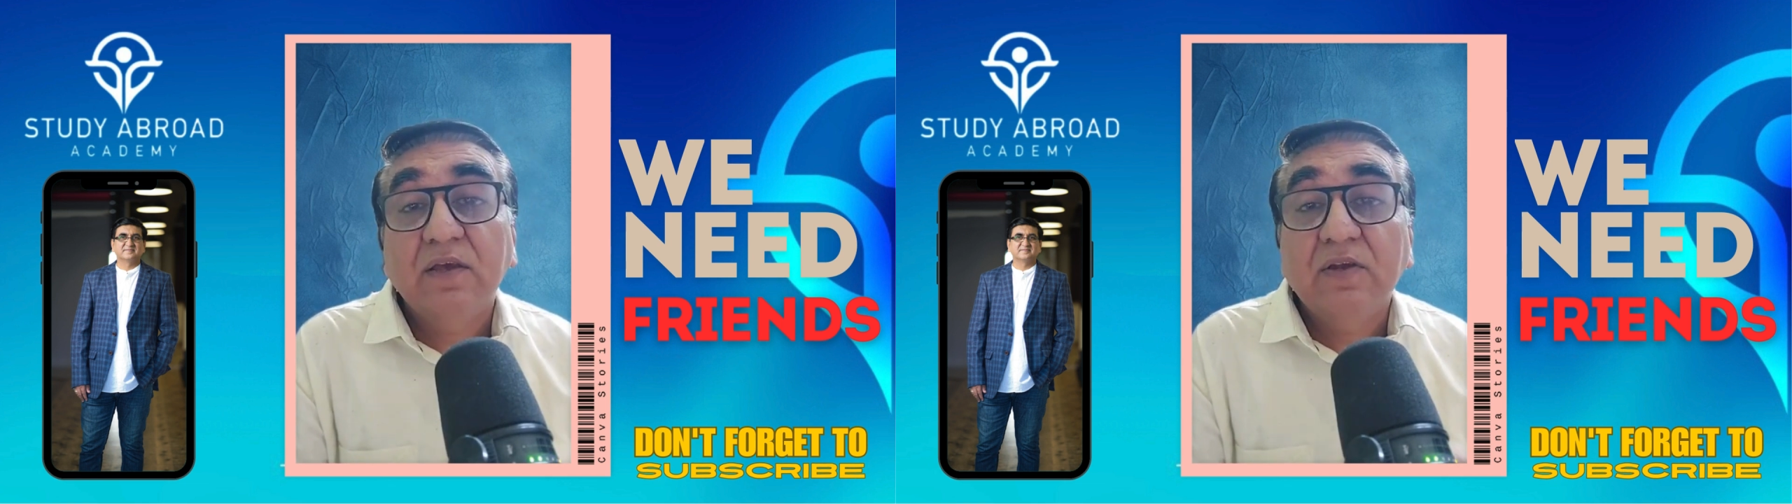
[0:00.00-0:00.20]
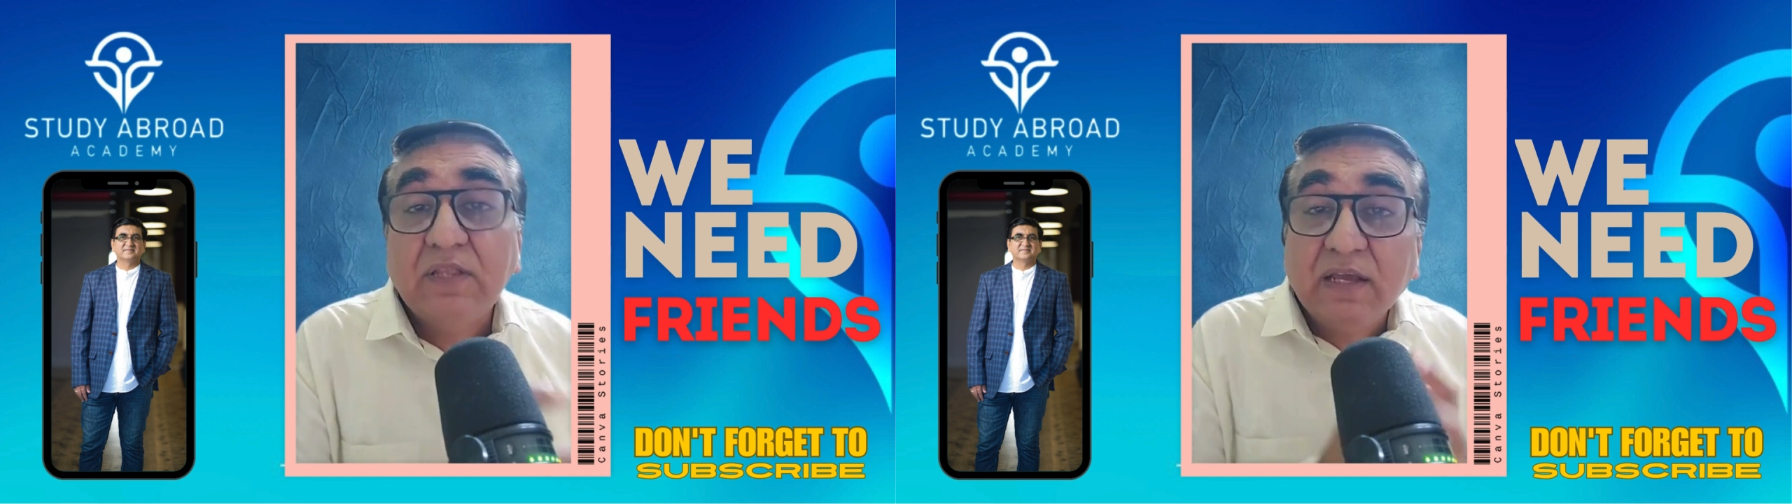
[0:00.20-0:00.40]

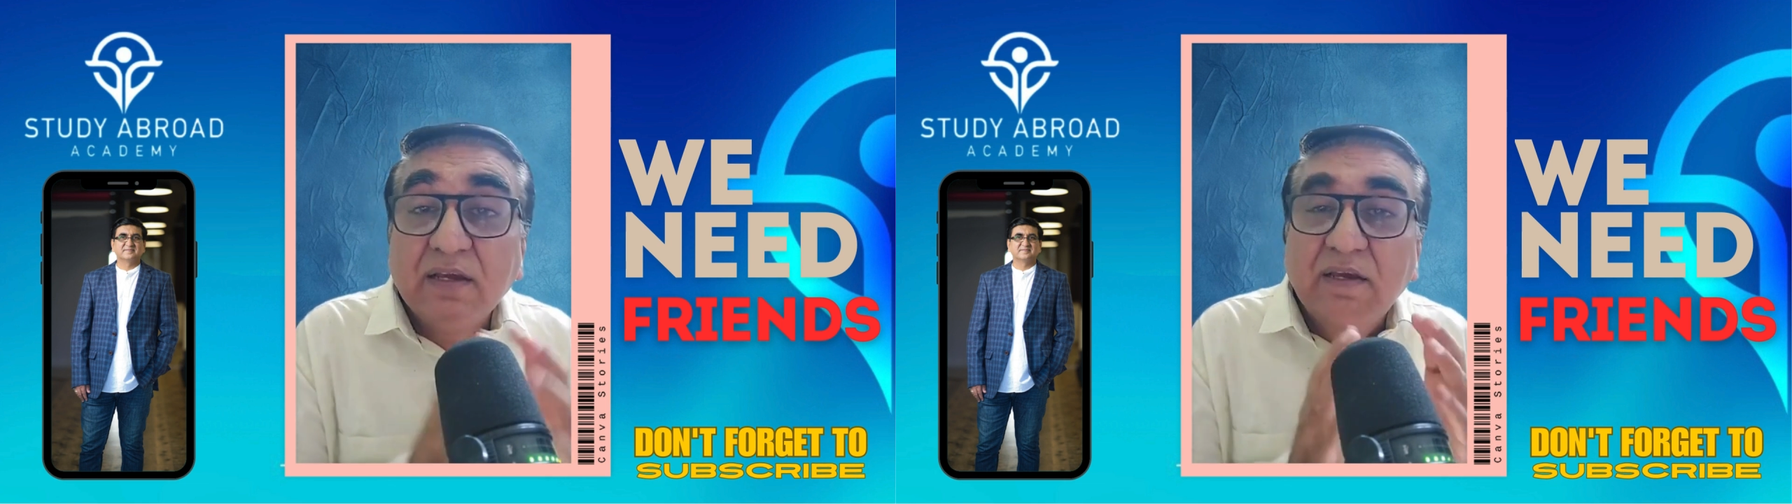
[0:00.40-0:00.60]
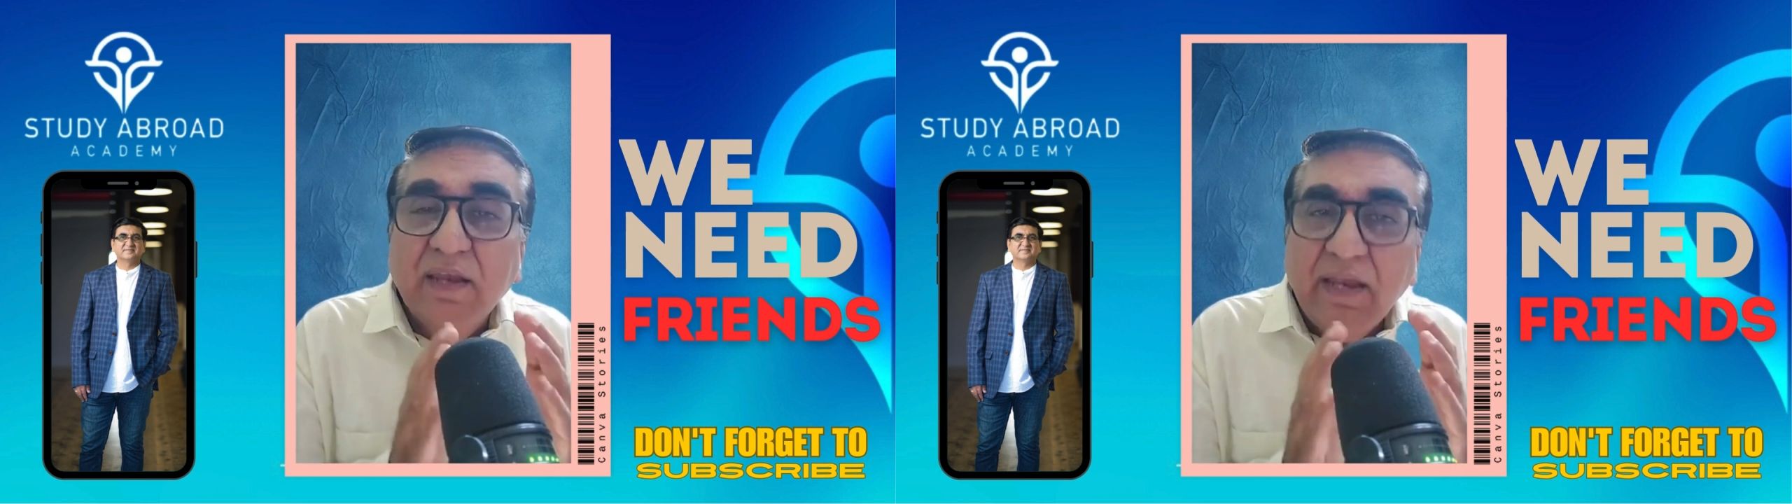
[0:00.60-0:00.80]
there are
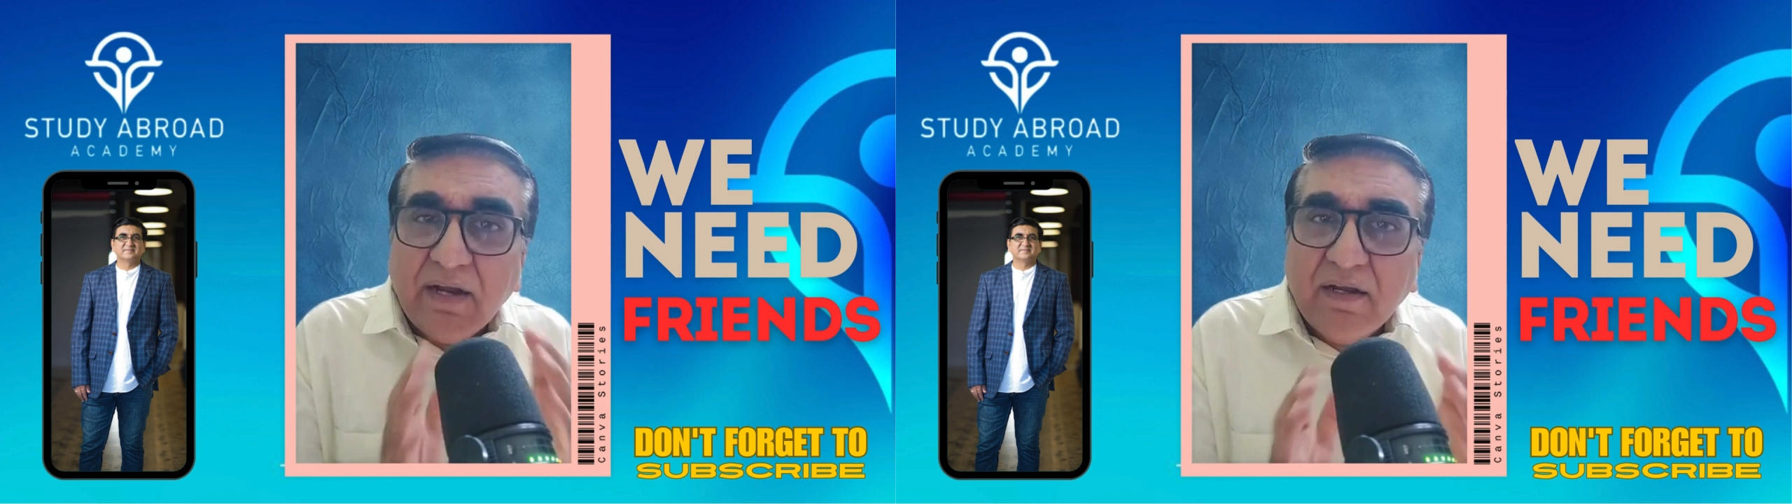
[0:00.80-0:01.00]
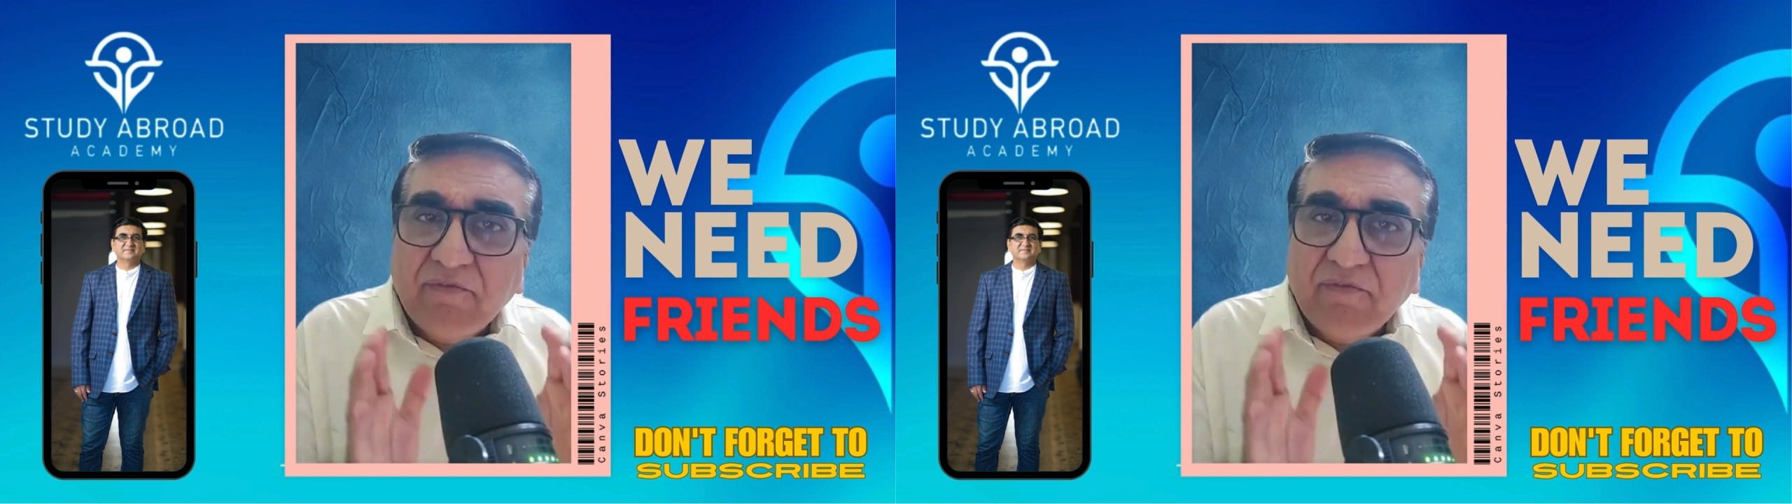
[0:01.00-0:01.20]

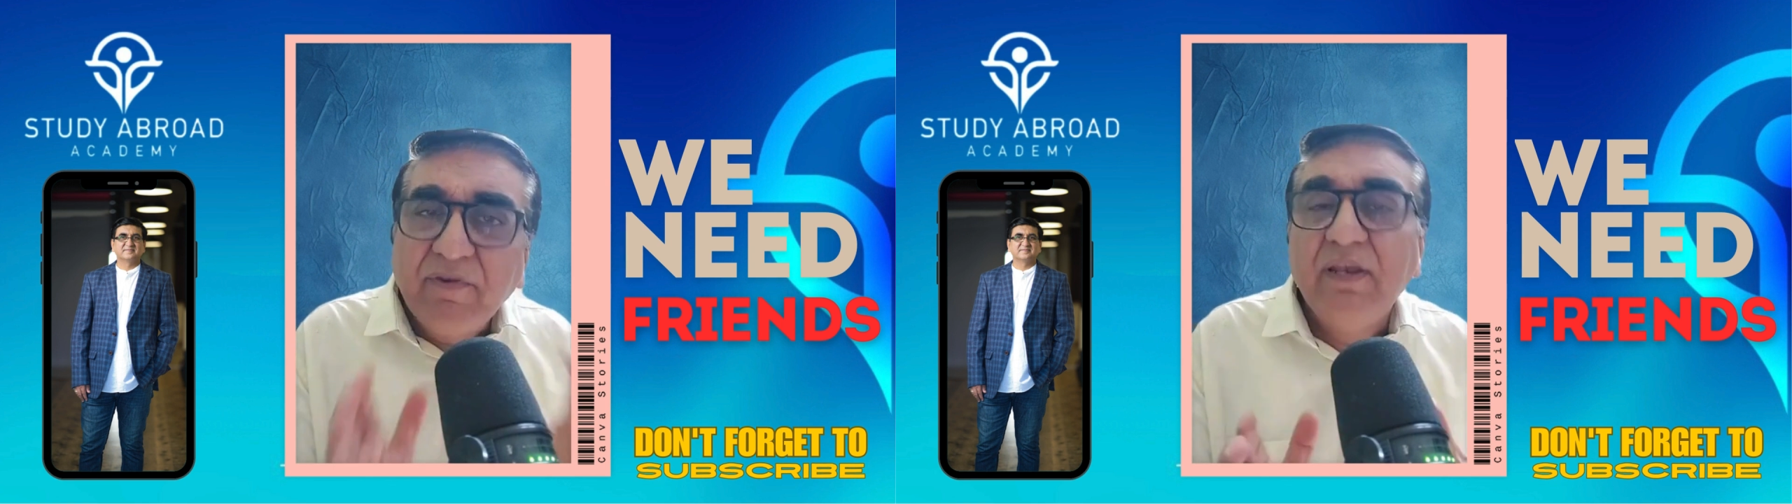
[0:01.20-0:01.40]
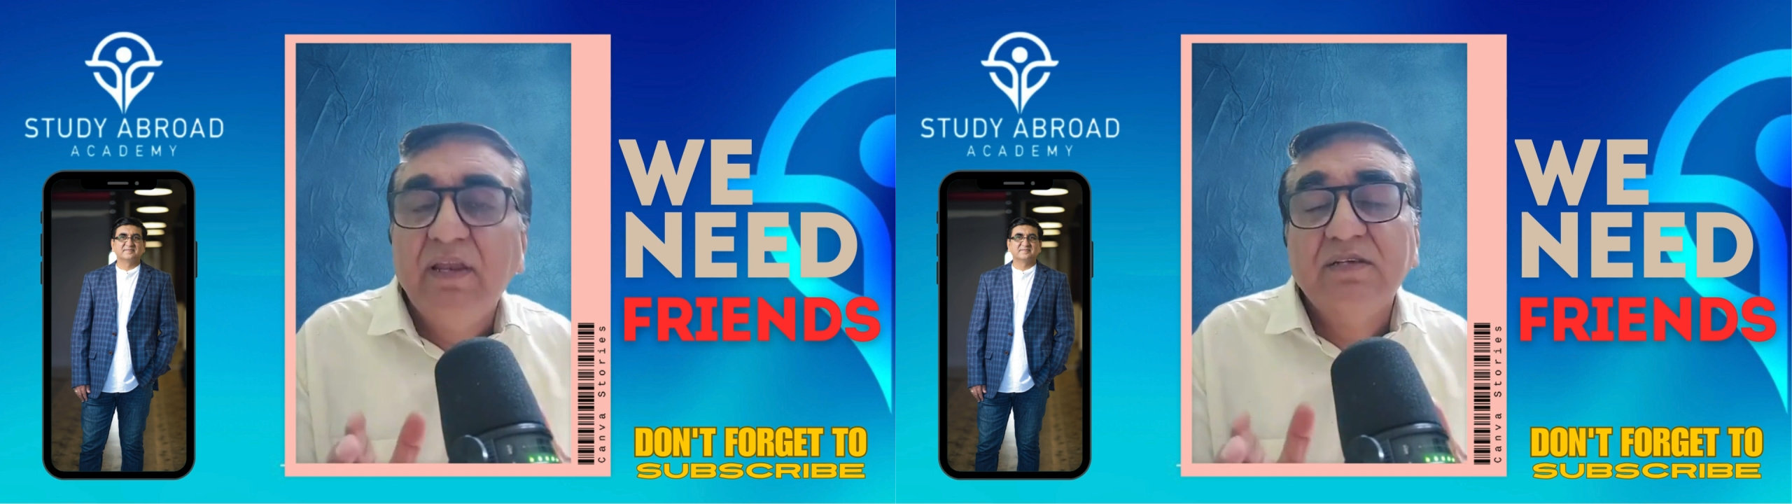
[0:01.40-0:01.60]
greater
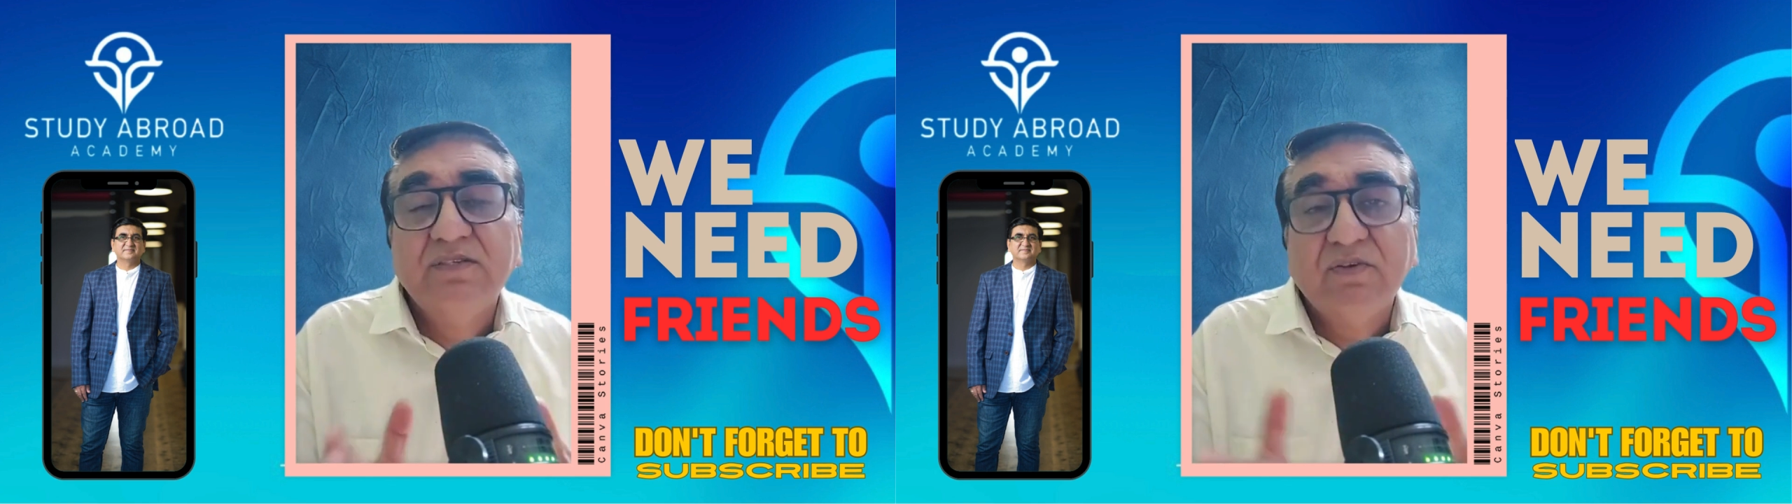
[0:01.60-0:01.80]
feelings